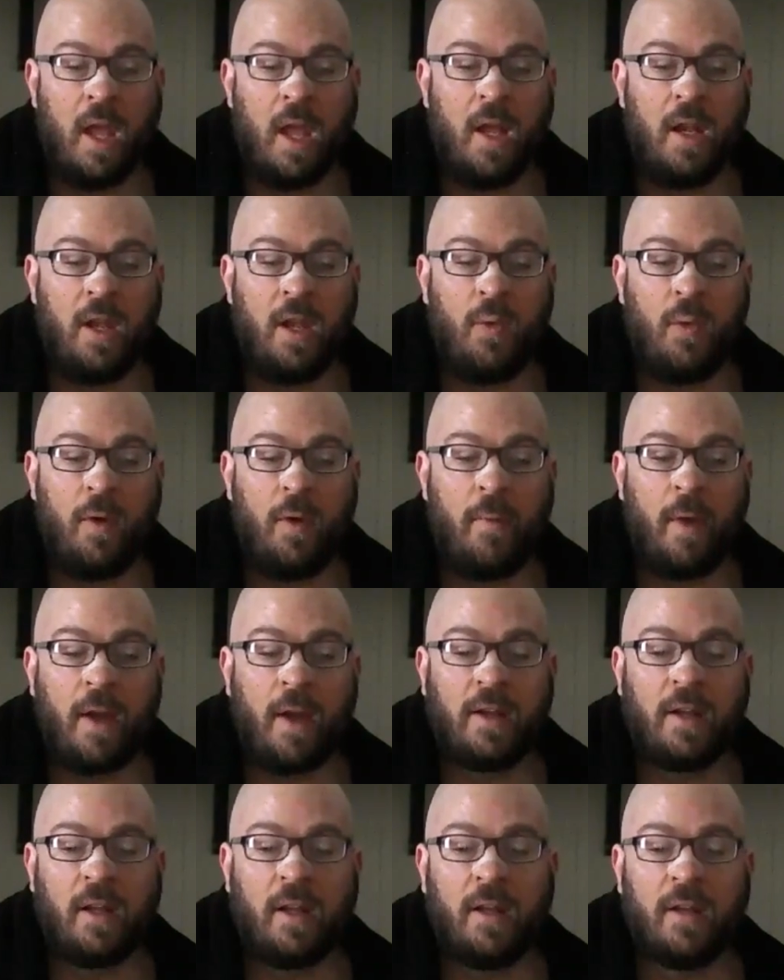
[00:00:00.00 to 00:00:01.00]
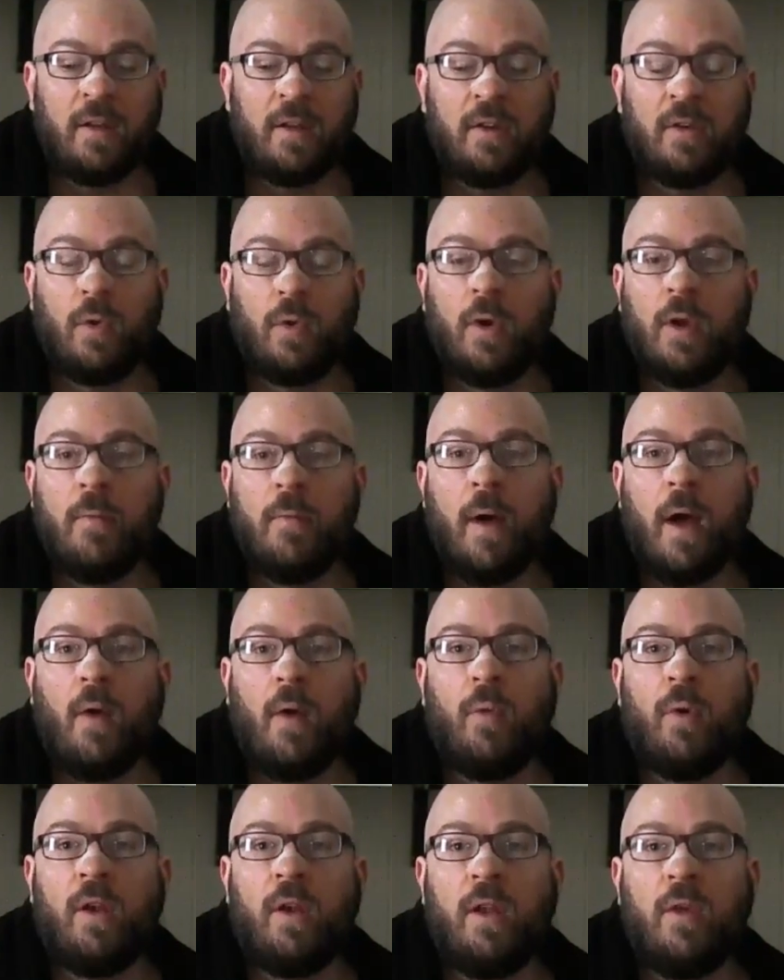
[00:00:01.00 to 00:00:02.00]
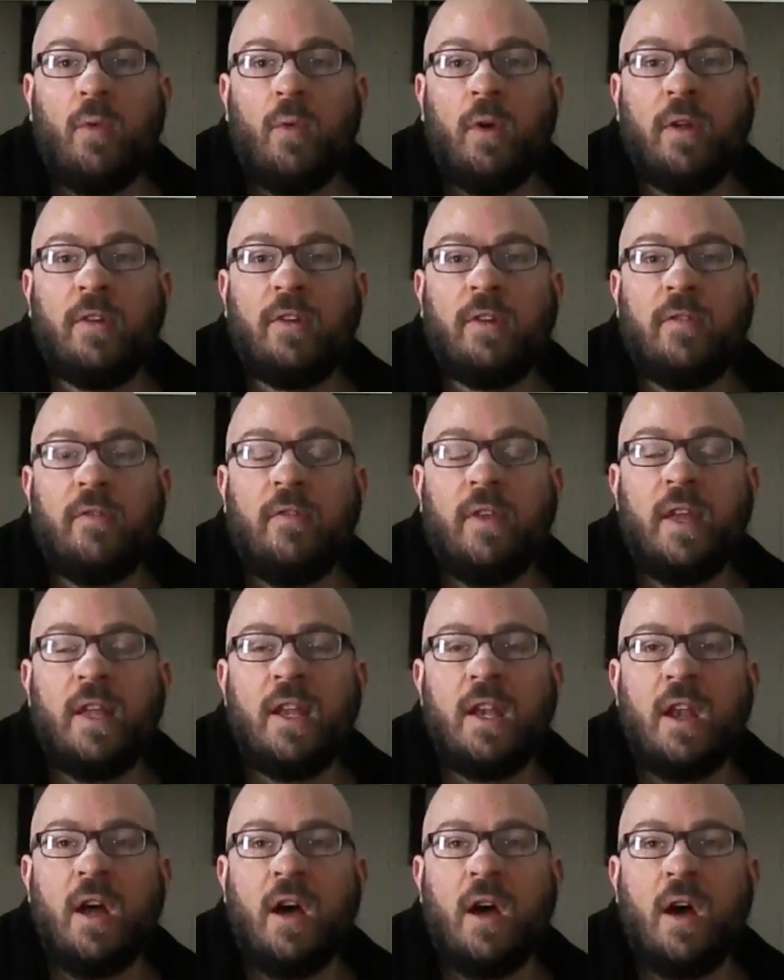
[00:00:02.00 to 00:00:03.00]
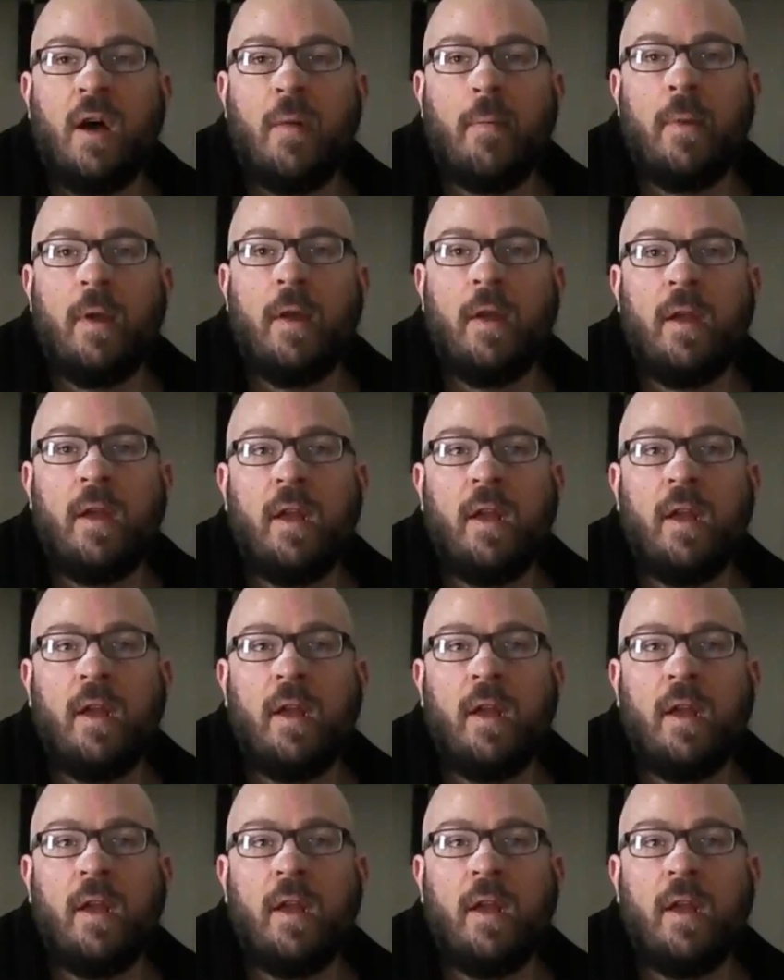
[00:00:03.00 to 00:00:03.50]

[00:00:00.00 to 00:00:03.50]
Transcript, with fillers: And he went back telling a story about when he was in Vietnam.